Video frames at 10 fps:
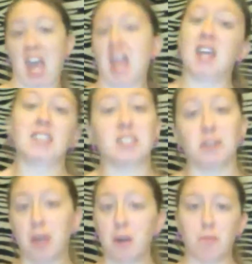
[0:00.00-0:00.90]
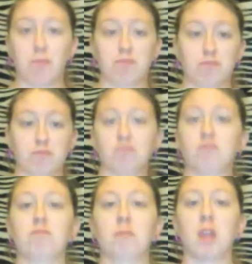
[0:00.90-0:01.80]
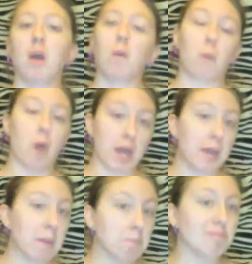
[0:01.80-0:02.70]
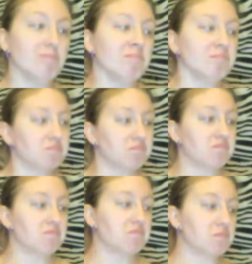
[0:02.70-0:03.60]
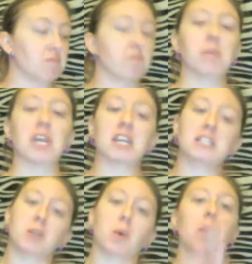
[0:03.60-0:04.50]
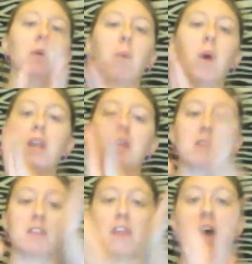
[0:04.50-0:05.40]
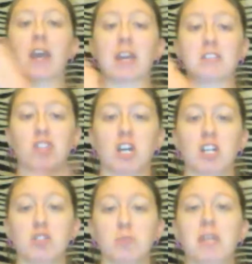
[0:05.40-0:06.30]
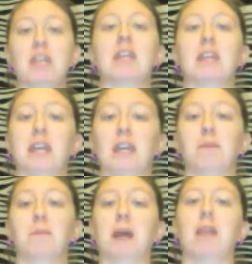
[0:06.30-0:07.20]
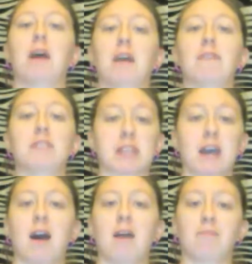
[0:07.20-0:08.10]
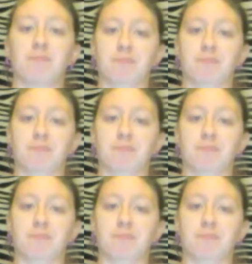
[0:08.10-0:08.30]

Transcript: And I still don't. Why? Because the only one that can judge me in the end of my life is God.